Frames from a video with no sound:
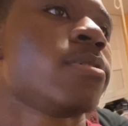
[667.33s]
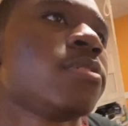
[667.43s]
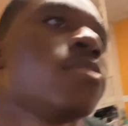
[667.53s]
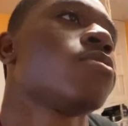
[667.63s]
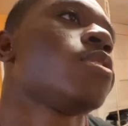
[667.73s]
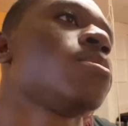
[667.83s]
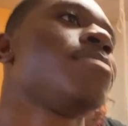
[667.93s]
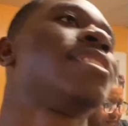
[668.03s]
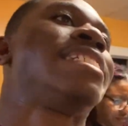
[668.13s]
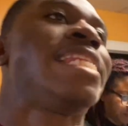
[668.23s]
until
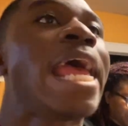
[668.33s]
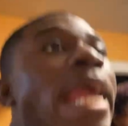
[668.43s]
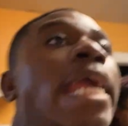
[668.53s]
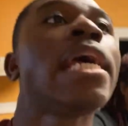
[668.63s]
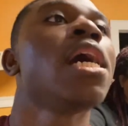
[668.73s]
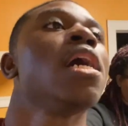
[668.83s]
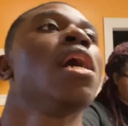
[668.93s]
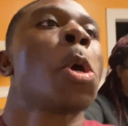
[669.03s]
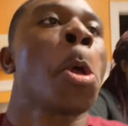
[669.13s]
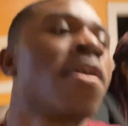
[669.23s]
Christmas Day.
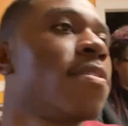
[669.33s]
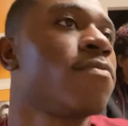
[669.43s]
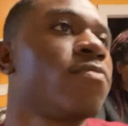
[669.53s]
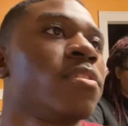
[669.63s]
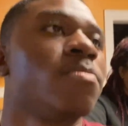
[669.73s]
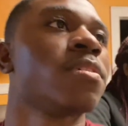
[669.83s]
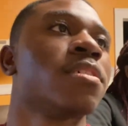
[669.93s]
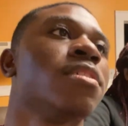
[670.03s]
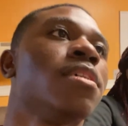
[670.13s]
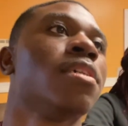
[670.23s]
Hopefully we can